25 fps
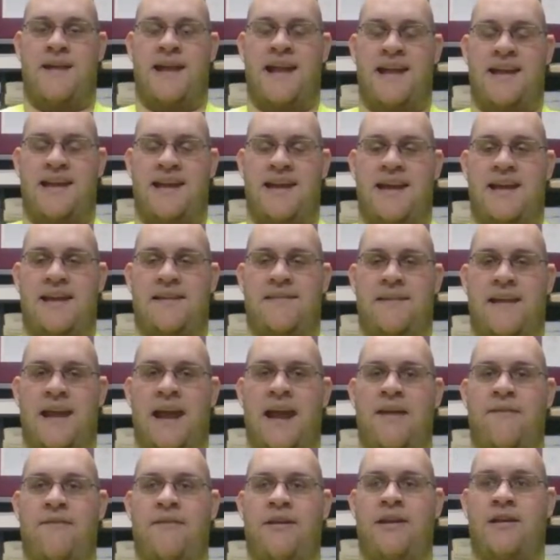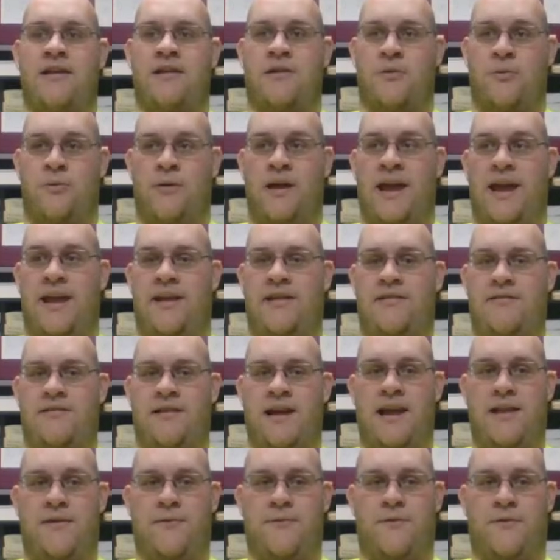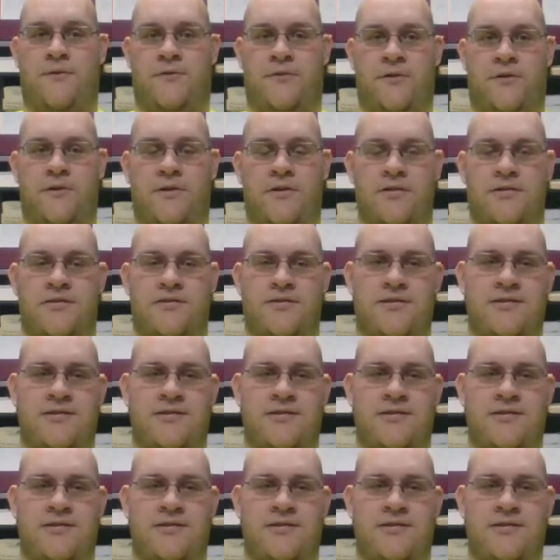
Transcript: That gets heavy quick, that's for sure.